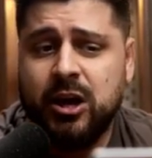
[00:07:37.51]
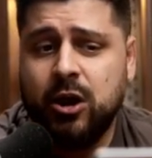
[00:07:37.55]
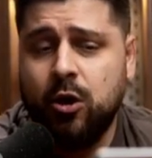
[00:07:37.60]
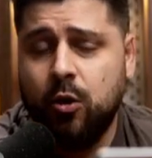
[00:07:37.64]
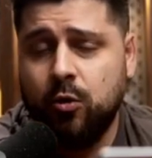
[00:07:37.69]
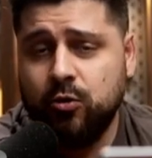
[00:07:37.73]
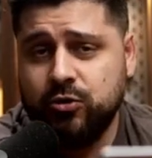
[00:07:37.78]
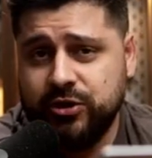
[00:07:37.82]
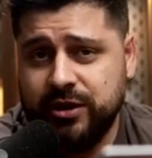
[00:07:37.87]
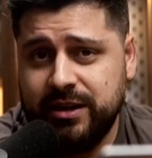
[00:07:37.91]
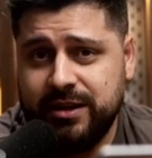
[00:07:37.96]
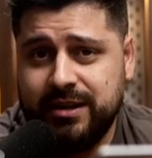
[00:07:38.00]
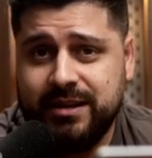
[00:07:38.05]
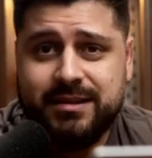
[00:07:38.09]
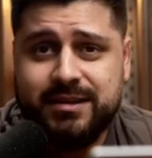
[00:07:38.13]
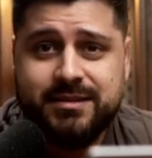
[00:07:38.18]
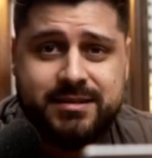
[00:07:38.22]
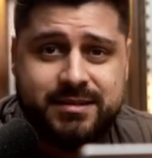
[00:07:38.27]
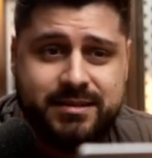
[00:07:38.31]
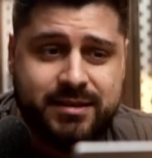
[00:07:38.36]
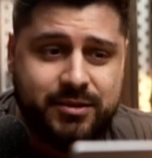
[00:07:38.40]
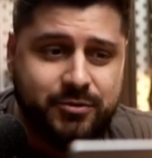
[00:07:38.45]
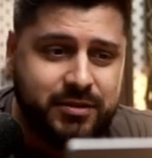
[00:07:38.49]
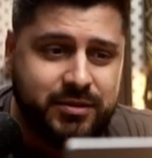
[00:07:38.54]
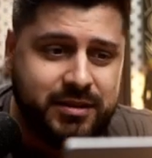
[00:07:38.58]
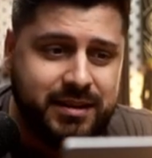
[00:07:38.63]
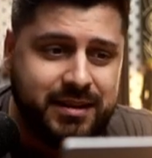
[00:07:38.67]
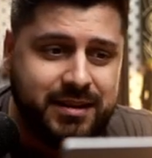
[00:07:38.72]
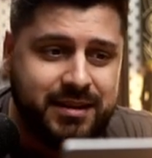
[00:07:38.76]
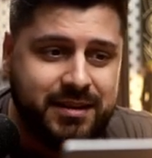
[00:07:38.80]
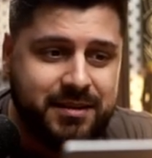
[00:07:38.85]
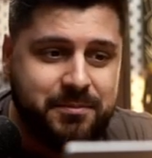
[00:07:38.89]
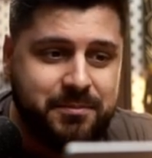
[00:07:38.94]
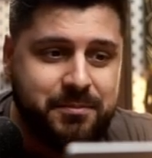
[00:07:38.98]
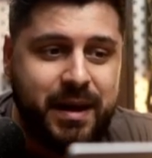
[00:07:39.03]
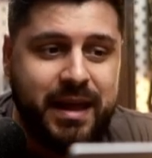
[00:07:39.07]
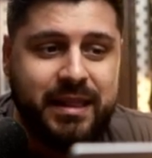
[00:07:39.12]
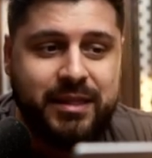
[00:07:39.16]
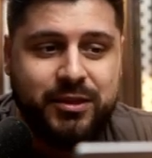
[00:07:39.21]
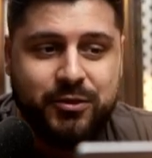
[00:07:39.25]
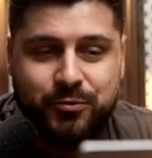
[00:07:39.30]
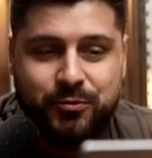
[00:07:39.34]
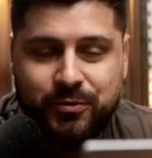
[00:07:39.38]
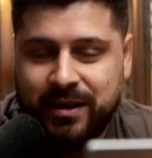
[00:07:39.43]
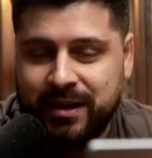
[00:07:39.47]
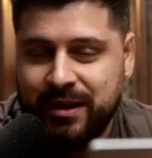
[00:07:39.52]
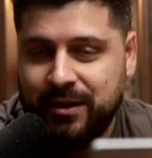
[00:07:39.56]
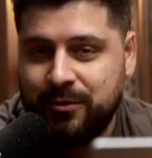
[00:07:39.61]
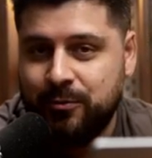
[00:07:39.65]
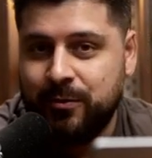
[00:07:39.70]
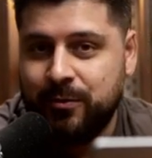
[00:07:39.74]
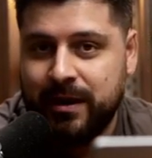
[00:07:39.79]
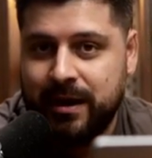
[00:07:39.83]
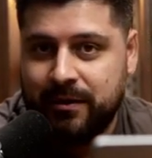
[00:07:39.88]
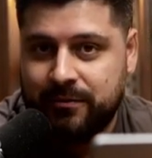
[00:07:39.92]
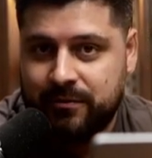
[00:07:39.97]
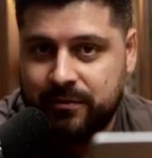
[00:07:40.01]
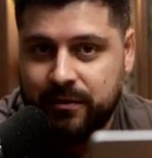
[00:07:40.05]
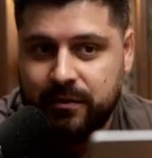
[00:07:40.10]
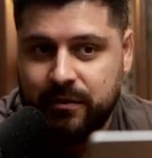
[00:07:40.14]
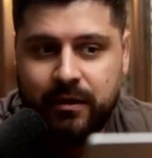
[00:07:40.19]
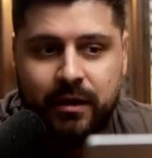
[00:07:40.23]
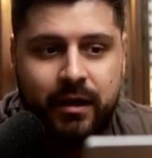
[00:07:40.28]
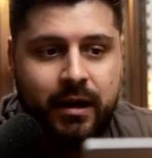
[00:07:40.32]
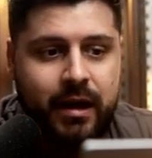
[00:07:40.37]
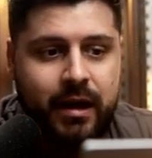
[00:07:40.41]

coaching consulting mentoring whatever